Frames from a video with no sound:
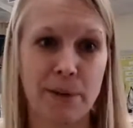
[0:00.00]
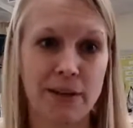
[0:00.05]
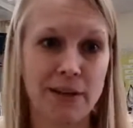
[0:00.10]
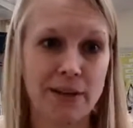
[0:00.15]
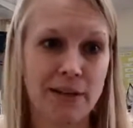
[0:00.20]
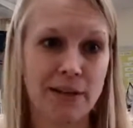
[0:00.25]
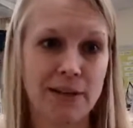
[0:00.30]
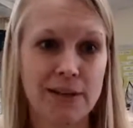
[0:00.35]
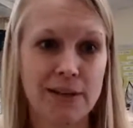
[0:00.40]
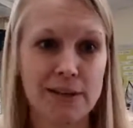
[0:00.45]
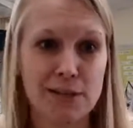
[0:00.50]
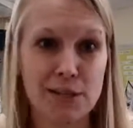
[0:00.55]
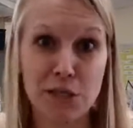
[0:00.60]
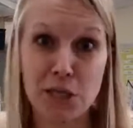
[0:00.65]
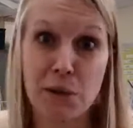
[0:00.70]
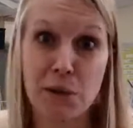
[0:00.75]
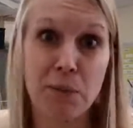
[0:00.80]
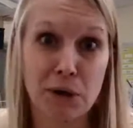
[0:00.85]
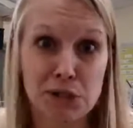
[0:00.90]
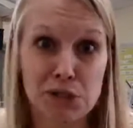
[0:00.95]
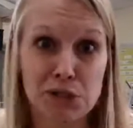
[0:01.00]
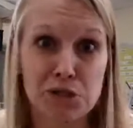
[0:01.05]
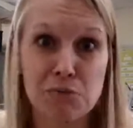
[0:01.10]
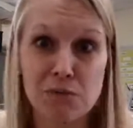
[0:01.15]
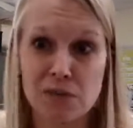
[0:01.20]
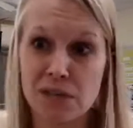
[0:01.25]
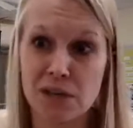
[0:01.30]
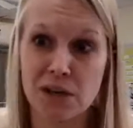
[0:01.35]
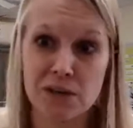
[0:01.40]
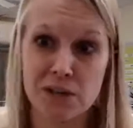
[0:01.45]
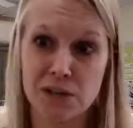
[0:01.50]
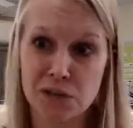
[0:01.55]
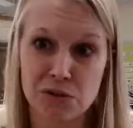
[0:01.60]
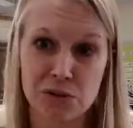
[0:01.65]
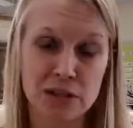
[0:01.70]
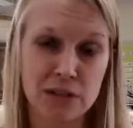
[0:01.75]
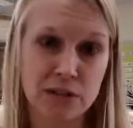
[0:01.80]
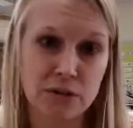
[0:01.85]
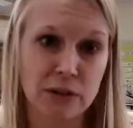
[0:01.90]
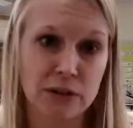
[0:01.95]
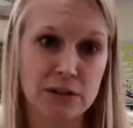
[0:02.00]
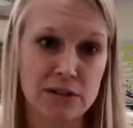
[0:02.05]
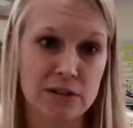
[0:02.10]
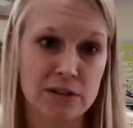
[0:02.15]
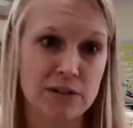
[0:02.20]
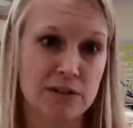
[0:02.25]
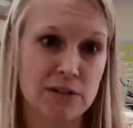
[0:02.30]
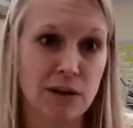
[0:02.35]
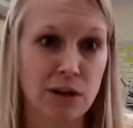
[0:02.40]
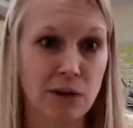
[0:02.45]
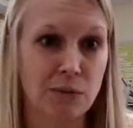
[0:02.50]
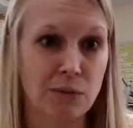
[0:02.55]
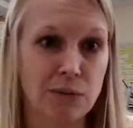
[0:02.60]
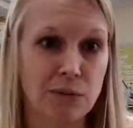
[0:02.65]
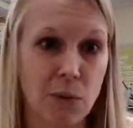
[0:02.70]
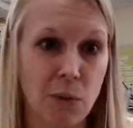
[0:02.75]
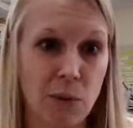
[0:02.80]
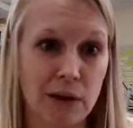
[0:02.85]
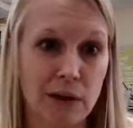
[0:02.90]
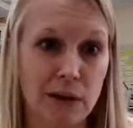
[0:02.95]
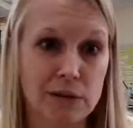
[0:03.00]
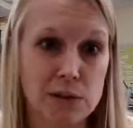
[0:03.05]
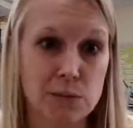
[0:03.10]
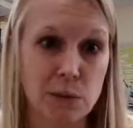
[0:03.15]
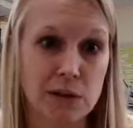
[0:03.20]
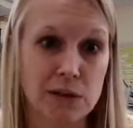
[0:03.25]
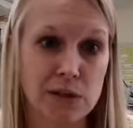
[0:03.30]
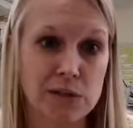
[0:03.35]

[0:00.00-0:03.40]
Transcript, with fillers: to keep our students in our district versus you know going elsewhere. So,